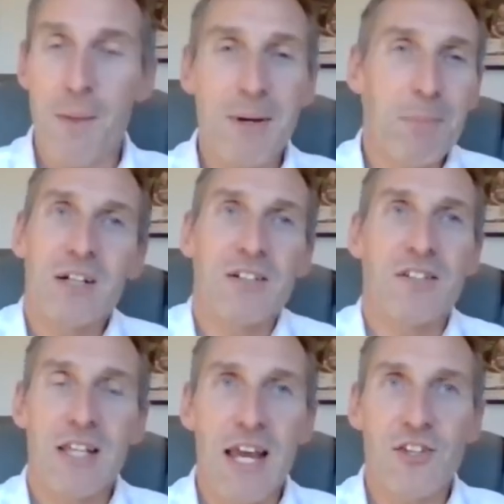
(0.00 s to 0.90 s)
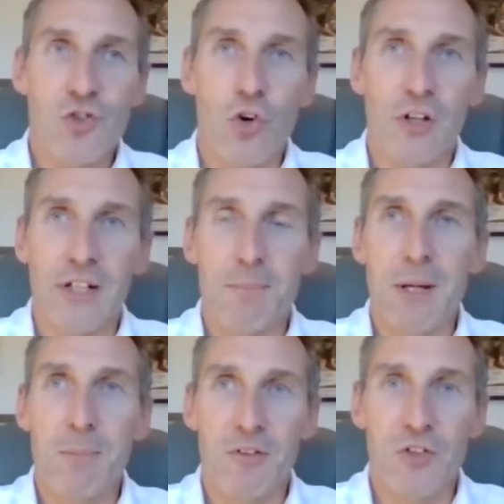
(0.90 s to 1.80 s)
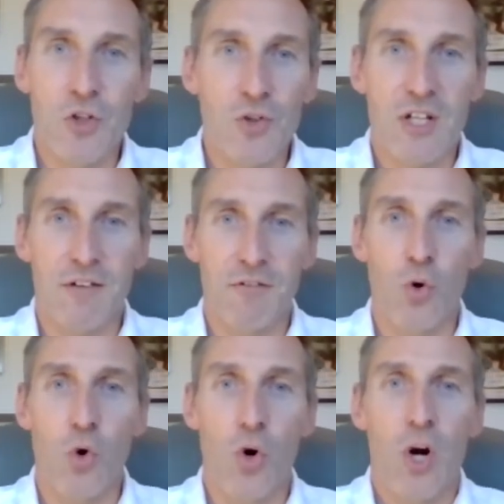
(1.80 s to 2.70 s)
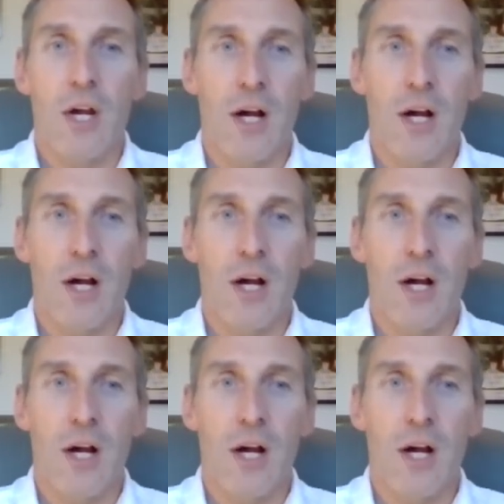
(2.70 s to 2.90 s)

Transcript: I mean, because historically people have used it for